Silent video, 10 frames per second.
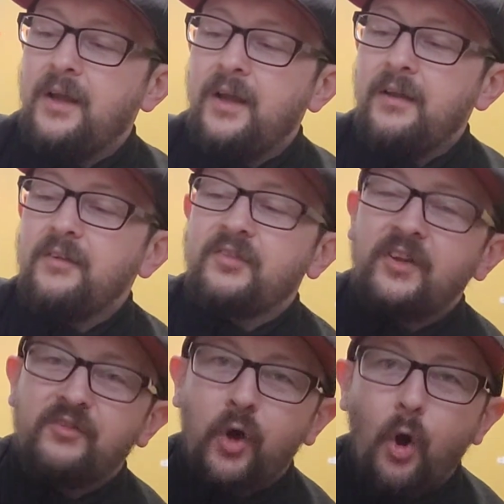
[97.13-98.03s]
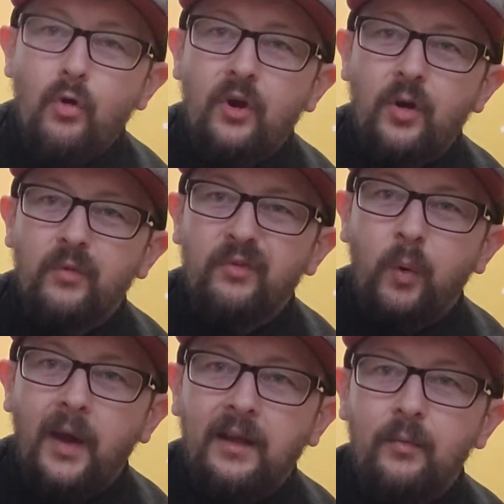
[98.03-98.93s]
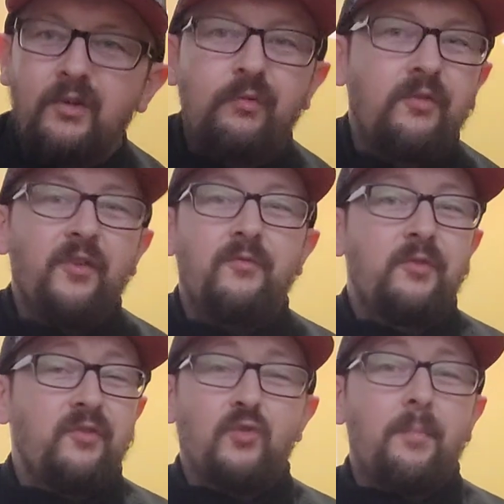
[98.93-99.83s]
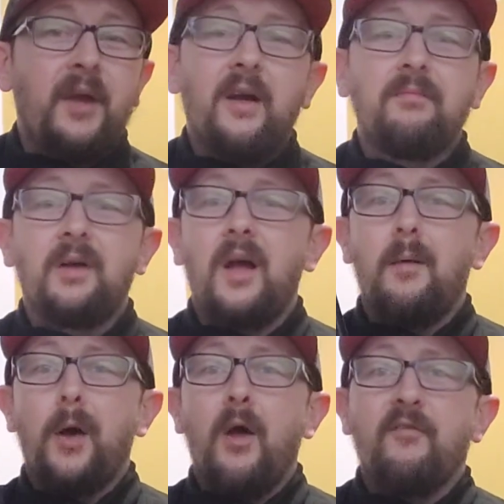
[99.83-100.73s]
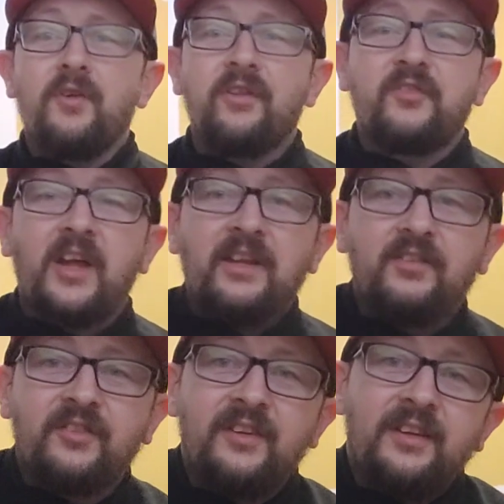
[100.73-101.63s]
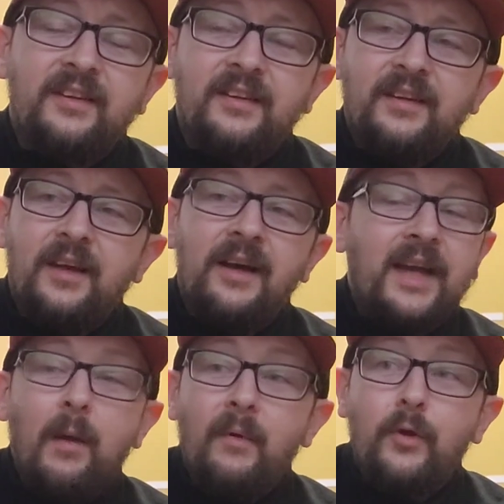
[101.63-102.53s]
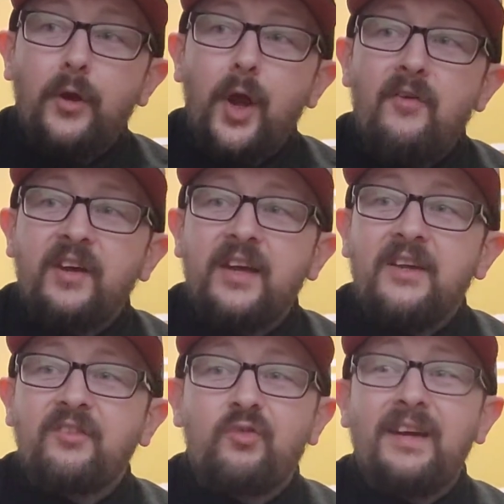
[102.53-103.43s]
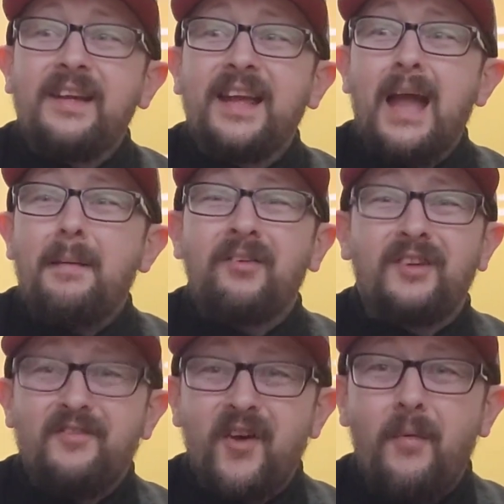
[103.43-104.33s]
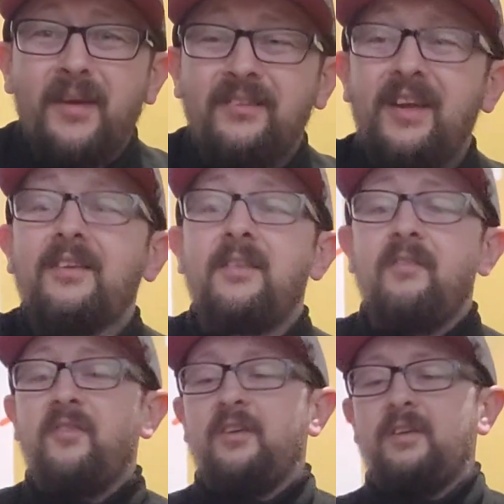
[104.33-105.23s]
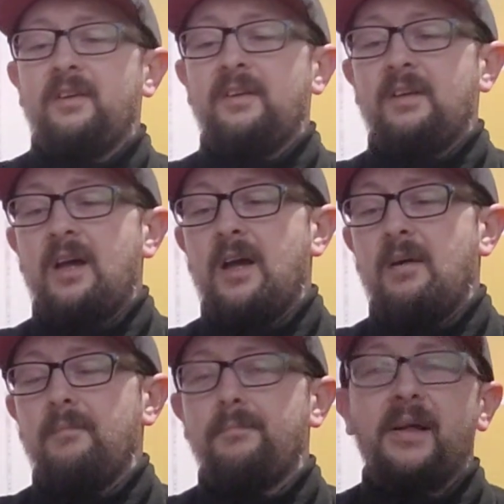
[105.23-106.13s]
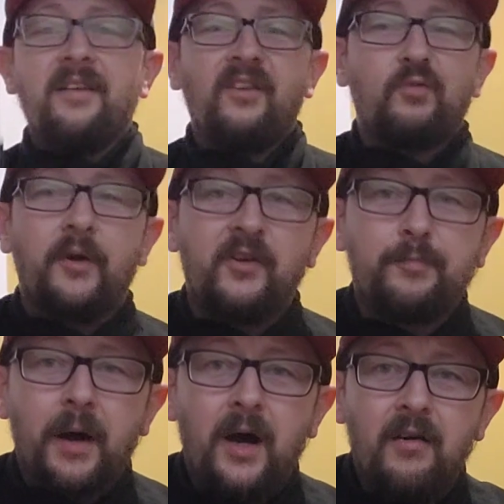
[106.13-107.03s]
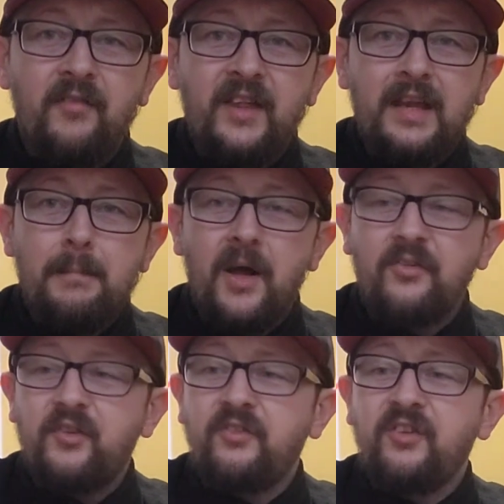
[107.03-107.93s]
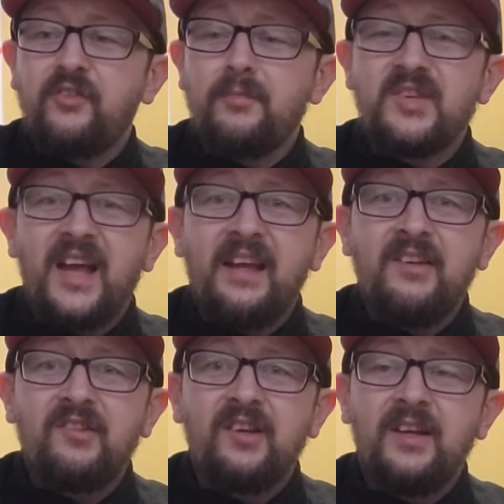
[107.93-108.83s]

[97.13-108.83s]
it says Tonka as well, which is the distributor over in the States. Again, we got it over here. It's a cracking game, actually, very addictive. Played this one as part of the Master System Challenge.